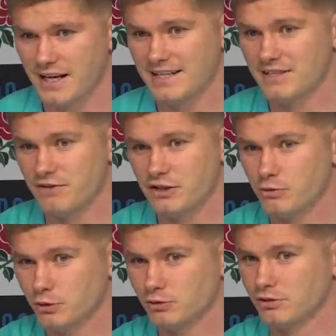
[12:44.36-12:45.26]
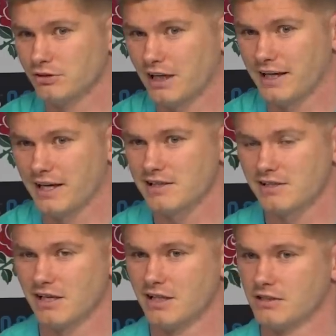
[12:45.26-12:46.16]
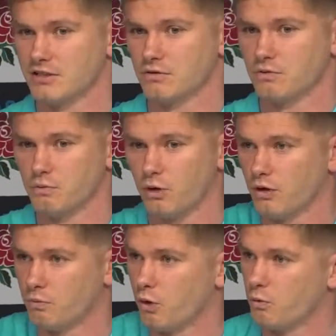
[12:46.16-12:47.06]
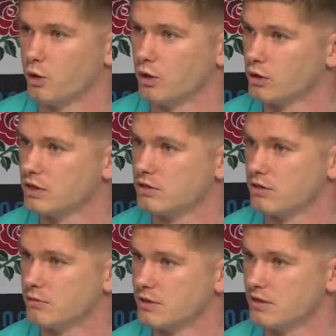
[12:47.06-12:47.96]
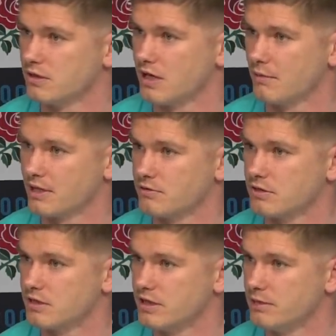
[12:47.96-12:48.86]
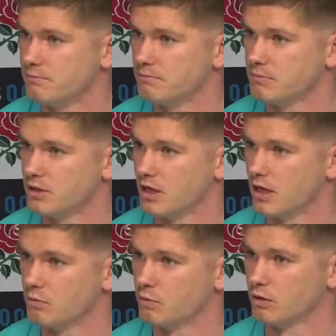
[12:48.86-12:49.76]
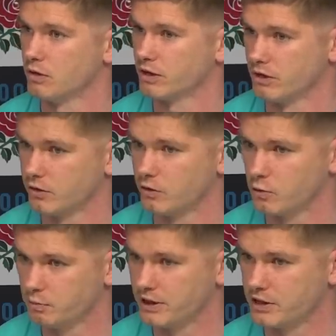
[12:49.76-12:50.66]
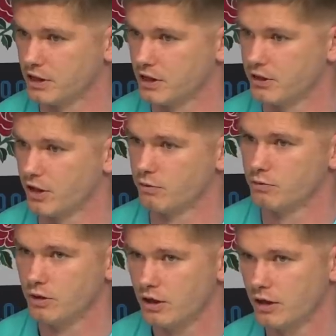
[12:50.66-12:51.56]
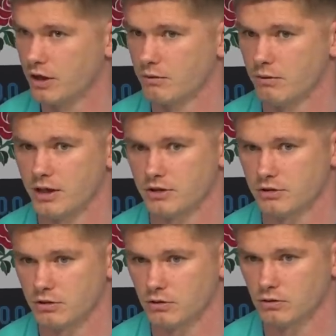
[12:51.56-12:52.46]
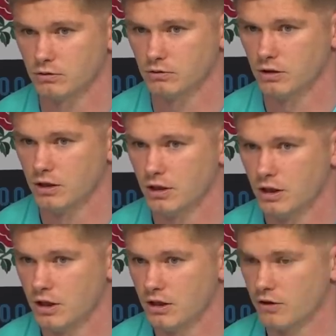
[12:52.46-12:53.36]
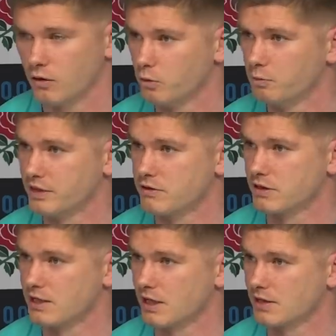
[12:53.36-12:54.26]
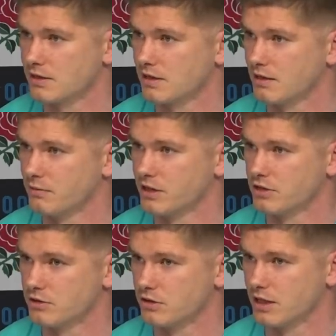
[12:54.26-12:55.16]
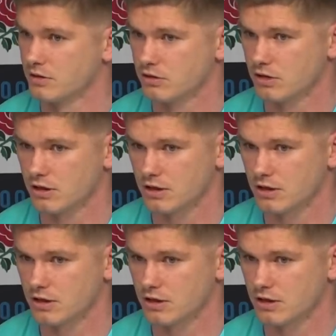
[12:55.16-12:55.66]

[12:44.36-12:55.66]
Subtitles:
individuals, I guess. And what we're looking to do is get better as a team. We're looking at the whole picture and how we make sure the whole picture attacks, and making sure that there's